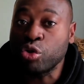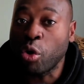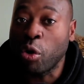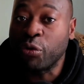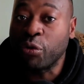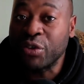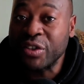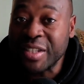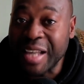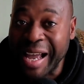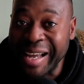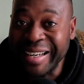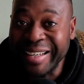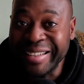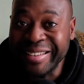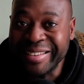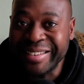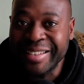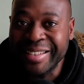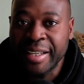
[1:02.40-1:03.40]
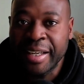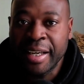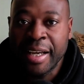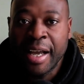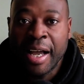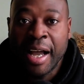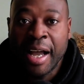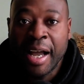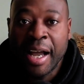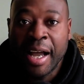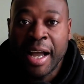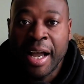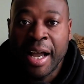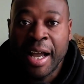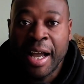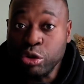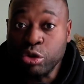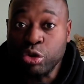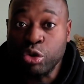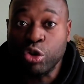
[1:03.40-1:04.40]
of silence,
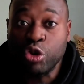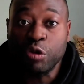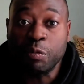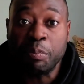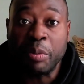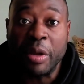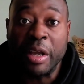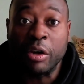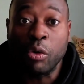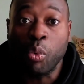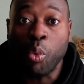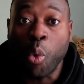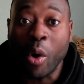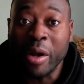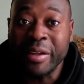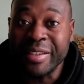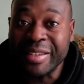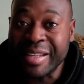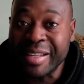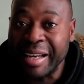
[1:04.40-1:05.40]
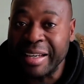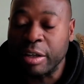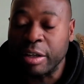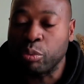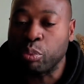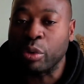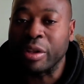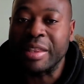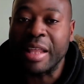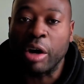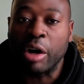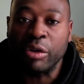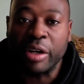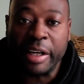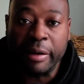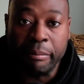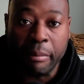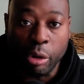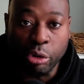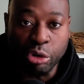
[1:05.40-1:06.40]
how to speak one standard without
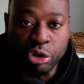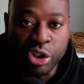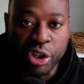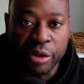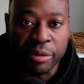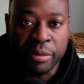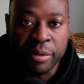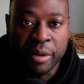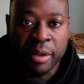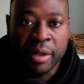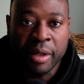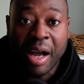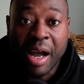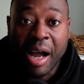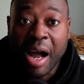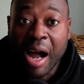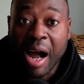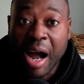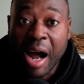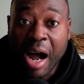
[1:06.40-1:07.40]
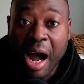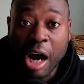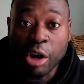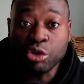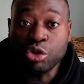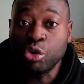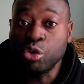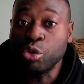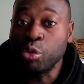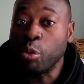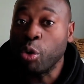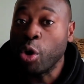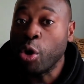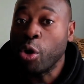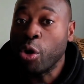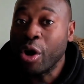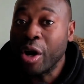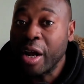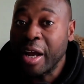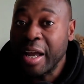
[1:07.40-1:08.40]
emotion, how to
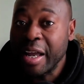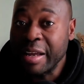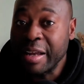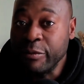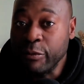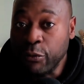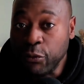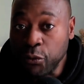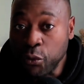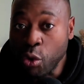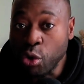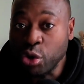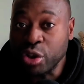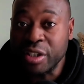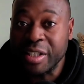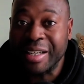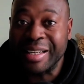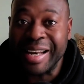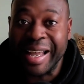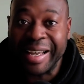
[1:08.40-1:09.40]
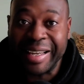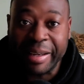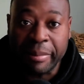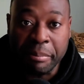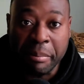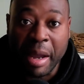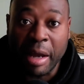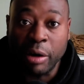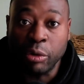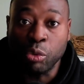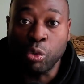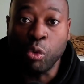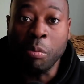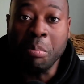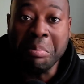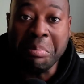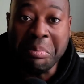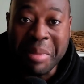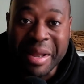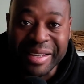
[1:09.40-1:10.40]
enforce it like a man who
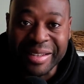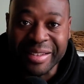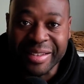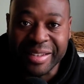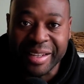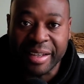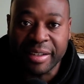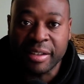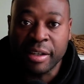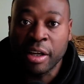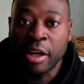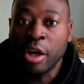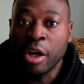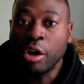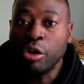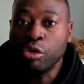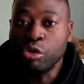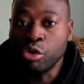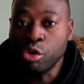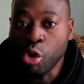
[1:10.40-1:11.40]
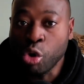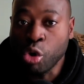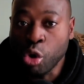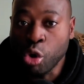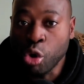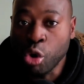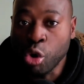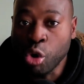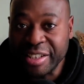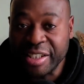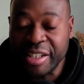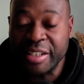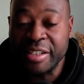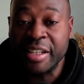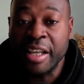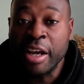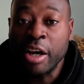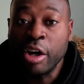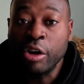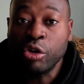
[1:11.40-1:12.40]
means it. No
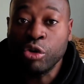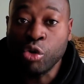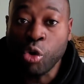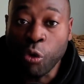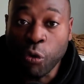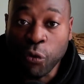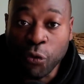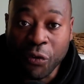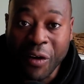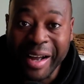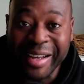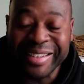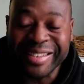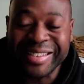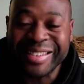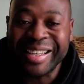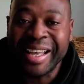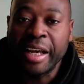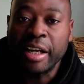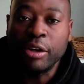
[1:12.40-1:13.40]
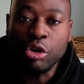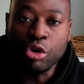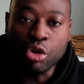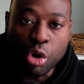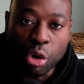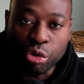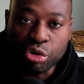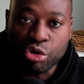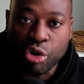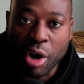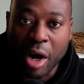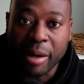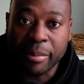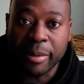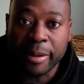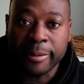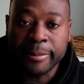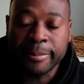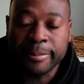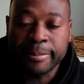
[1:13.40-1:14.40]
lectures, no fights, no drama.